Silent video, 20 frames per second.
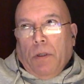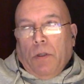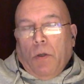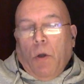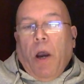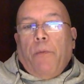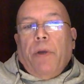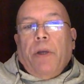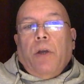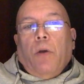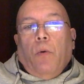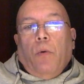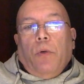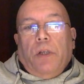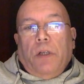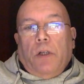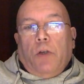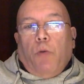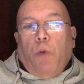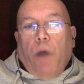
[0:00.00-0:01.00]
So I
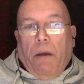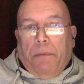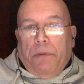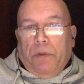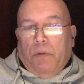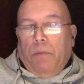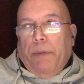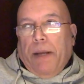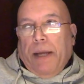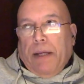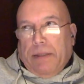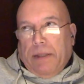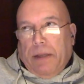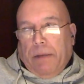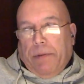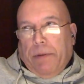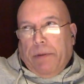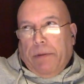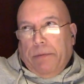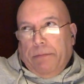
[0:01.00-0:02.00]
recorded two albums with Black
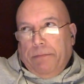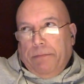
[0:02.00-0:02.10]
Sabbath.